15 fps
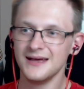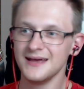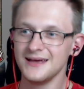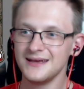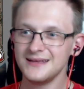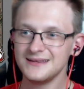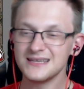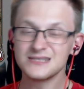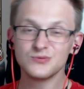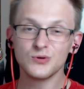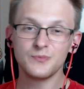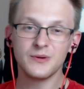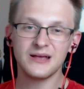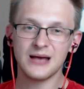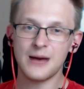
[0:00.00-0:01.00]
This would
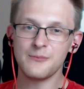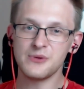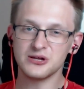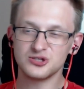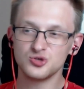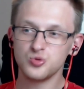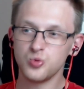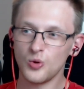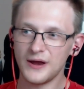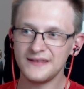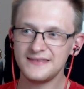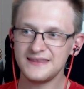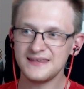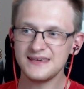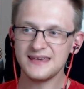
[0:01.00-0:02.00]
become a
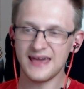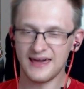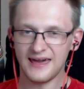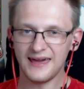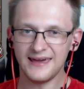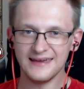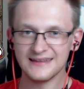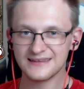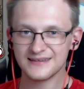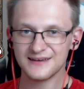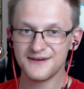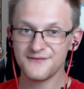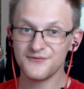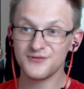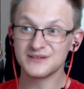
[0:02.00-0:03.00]
28
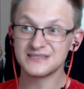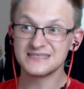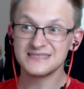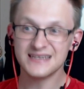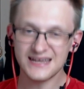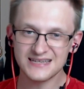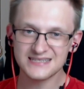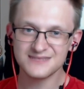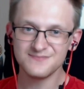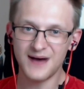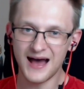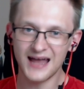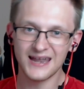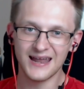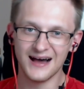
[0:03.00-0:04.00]
for 6
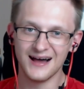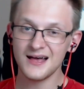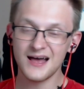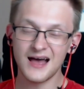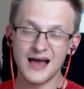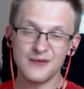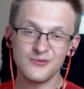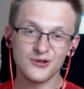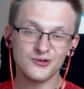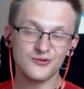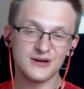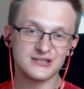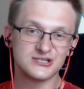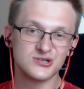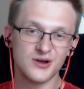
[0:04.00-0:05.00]
mana. I'm not
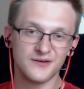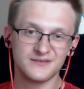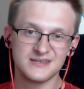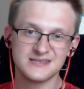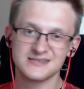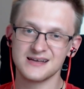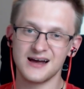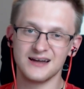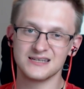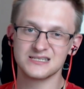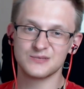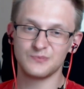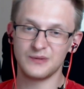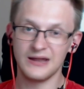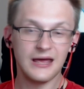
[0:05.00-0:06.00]
quite sure if this card is
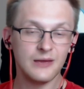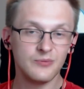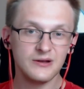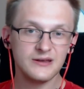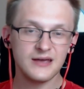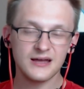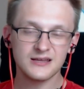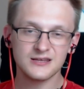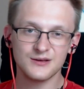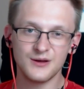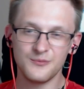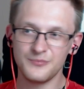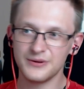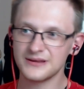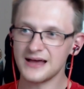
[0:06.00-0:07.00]
playable yet,
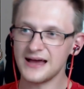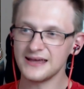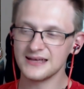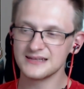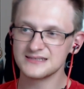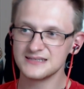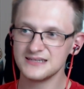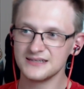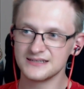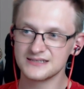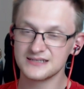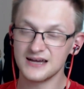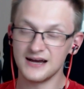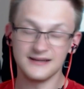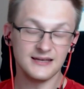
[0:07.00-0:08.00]
but I can see this
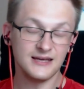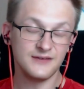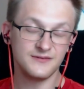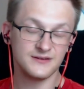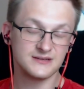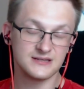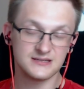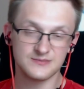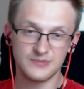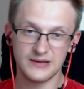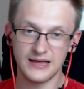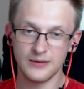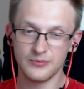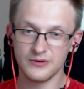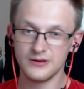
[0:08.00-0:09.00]
card, if it is
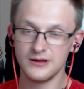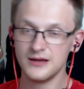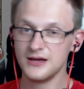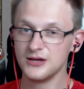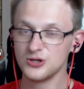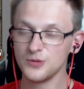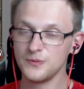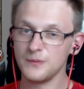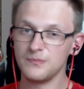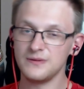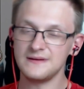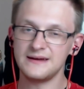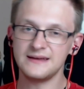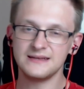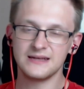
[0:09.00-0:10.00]
playable, to be
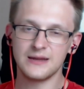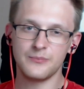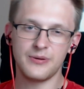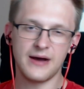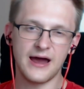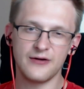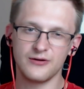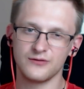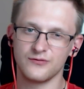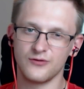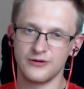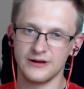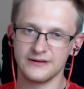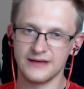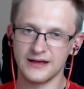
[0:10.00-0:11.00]
played in a Pirate
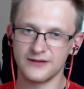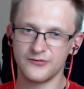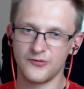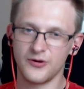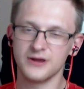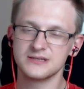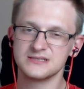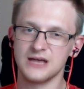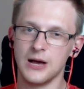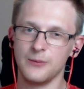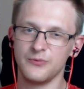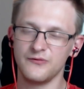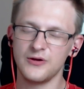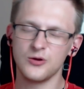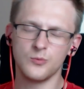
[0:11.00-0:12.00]
Warrior deck, for example,
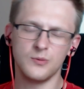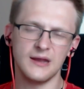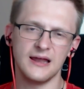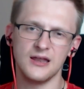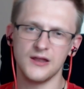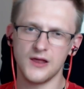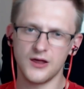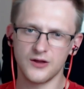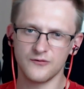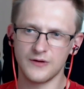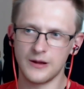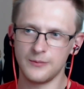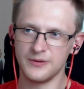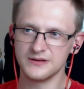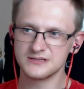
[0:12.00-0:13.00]
where you play a lot of
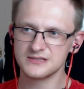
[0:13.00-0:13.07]
weapons.